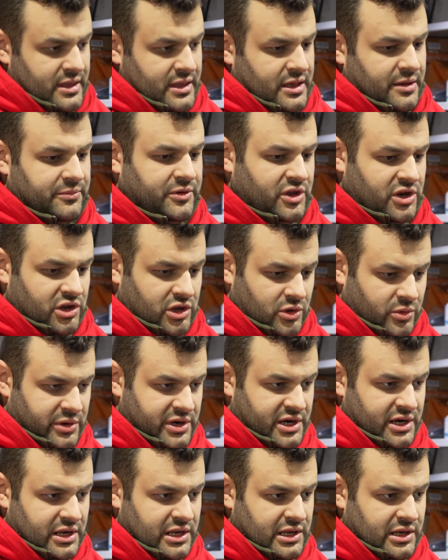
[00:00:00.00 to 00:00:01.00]
I'm gonna
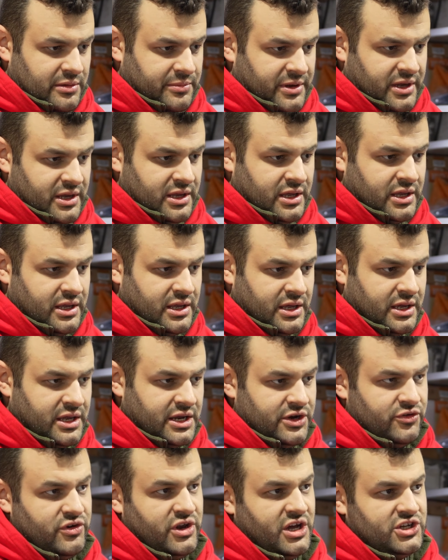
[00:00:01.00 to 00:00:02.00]
lower it a little bit
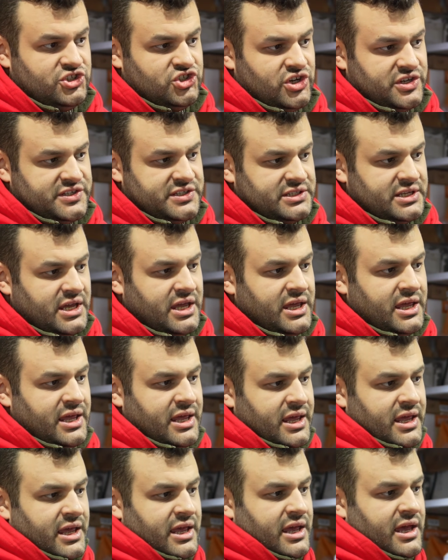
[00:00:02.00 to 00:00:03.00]
and readjust.
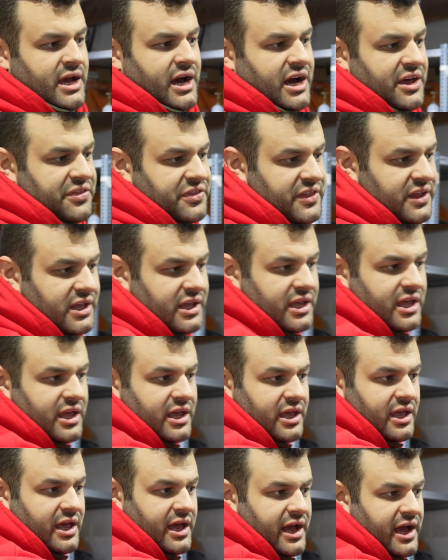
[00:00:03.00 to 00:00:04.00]
I
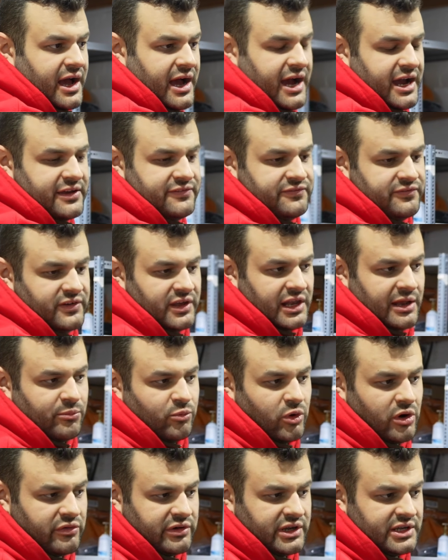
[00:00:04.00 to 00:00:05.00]
feel I'm
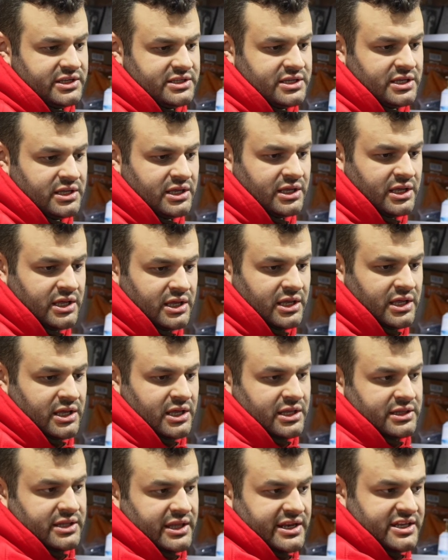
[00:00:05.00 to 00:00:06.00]
worried
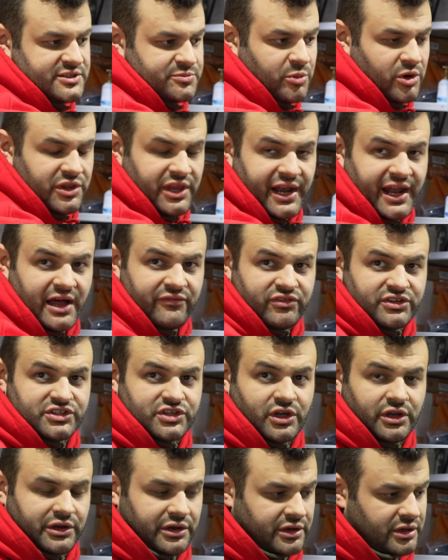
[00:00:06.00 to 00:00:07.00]
that it's more than half a
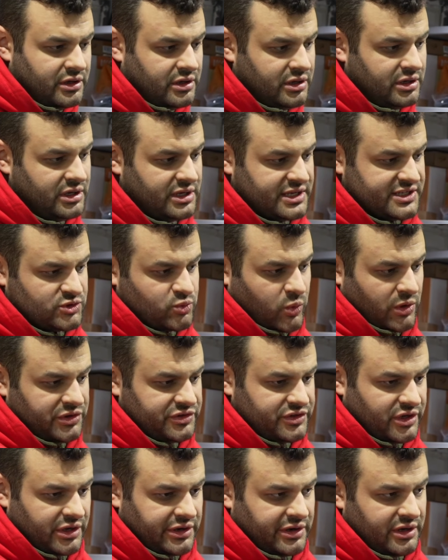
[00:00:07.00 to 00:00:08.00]
ton. it's 1
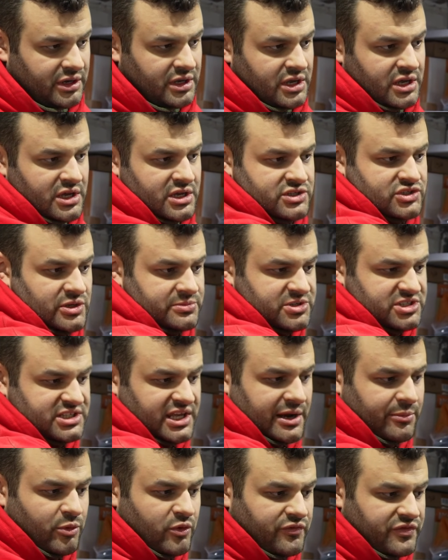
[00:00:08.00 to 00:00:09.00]
ton. So I'm just
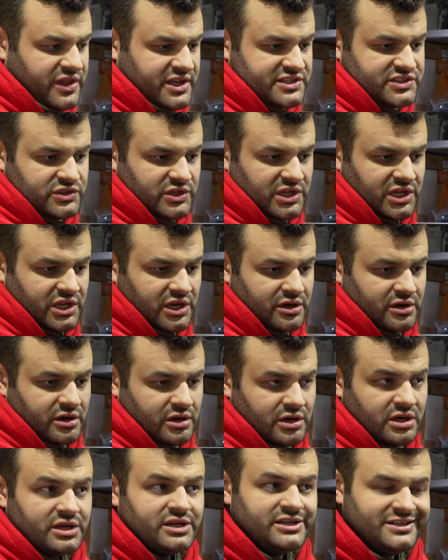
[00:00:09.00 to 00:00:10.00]
gonna move this to here,
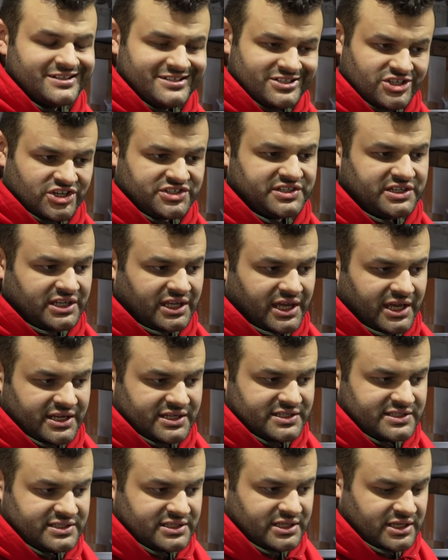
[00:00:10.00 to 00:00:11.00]
just in
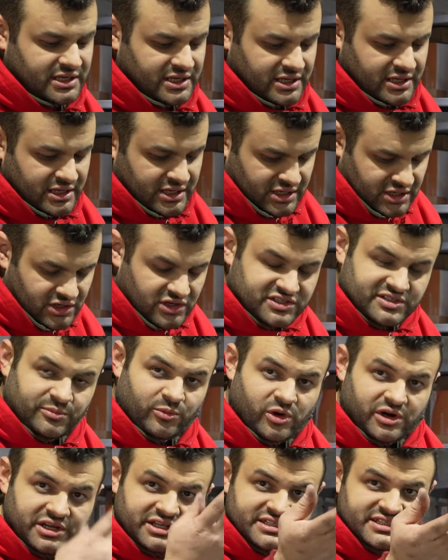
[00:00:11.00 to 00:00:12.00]
case, because I'm
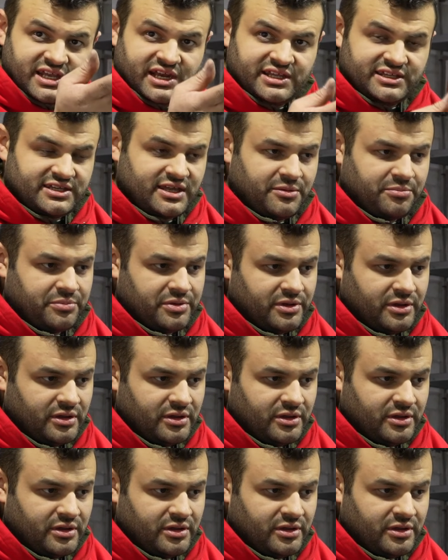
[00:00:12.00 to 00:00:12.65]
worried it's gonna tip.